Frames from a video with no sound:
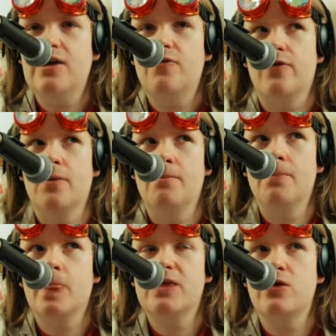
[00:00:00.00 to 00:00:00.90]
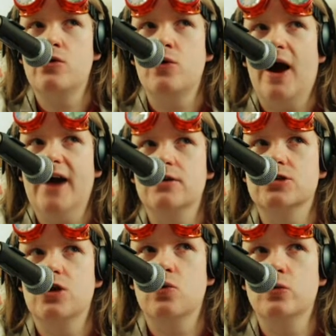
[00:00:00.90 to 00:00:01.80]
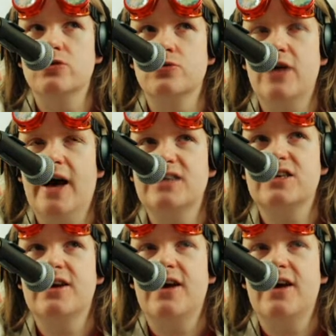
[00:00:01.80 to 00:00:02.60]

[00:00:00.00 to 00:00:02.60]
from Yu Yu Hakusho will do that,